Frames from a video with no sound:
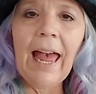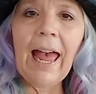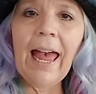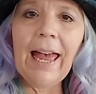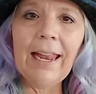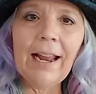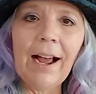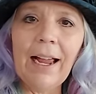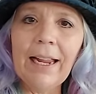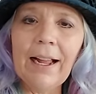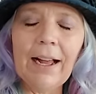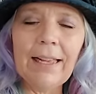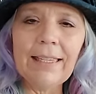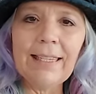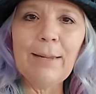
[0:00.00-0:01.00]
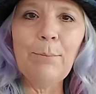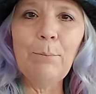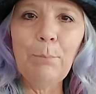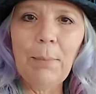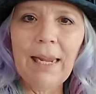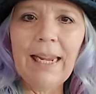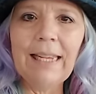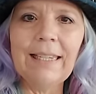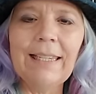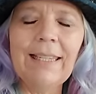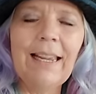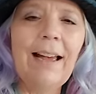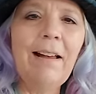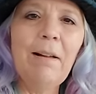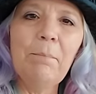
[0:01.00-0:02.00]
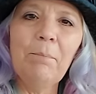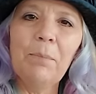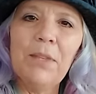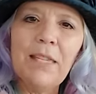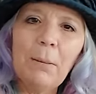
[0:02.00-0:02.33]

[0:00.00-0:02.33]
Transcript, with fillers: and I got to meet um,